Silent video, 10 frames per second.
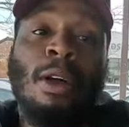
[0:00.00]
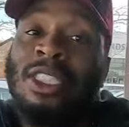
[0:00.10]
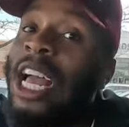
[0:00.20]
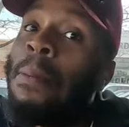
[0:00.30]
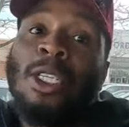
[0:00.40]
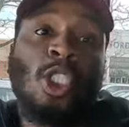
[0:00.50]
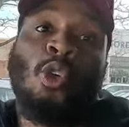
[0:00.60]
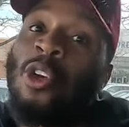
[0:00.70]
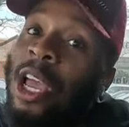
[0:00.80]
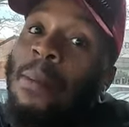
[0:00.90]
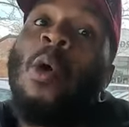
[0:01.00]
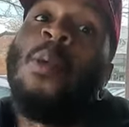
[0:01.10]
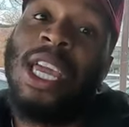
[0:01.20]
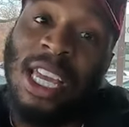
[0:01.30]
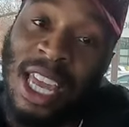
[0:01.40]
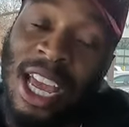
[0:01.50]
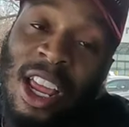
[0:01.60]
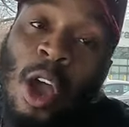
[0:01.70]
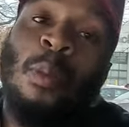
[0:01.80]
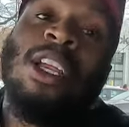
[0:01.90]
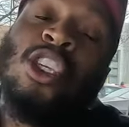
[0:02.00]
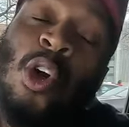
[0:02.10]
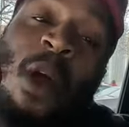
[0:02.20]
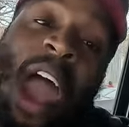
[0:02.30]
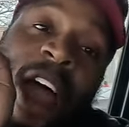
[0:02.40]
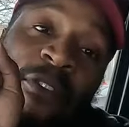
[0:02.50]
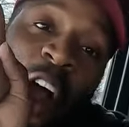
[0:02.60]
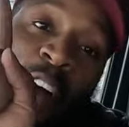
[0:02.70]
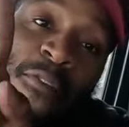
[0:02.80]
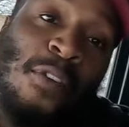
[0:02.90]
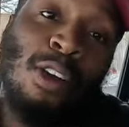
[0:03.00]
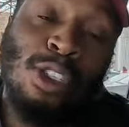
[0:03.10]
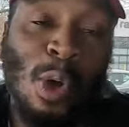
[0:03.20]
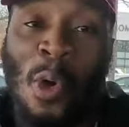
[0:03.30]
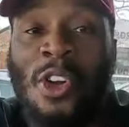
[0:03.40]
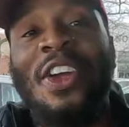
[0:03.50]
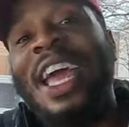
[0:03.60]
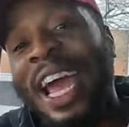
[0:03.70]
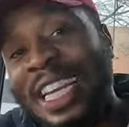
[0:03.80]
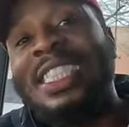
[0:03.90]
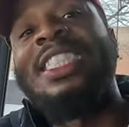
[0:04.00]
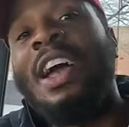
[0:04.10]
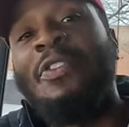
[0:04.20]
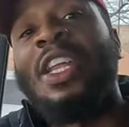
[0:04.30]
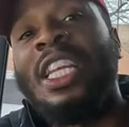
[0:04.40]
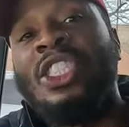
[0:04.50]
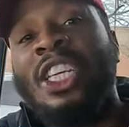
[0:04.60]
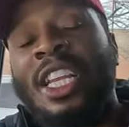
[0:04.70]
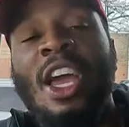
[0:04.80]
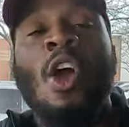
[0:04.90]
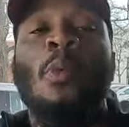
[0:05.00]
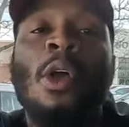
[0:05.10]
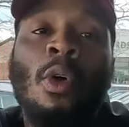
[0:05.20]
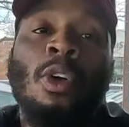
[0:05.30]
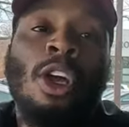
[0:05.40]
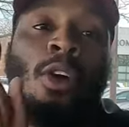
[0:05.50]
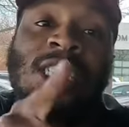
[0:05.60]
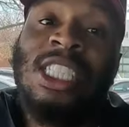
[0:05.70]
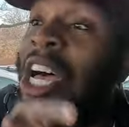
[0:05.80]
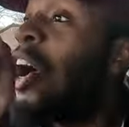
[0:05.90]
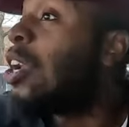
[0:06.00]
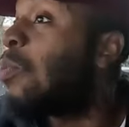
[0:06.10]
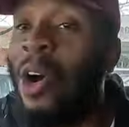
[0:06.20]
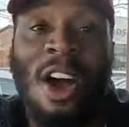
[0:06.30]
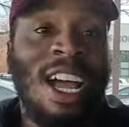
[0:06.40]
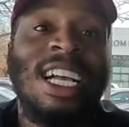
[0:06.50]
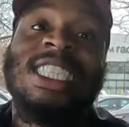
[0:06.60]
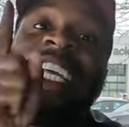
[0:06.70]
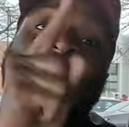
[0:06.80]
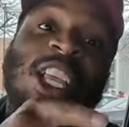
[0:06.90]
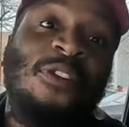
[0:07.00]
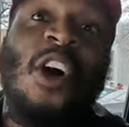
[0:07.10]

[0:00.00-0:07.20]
We're going to see how much trim we can get. We do have our first order and it's definitely legit. We are going to go to Sunrun to get these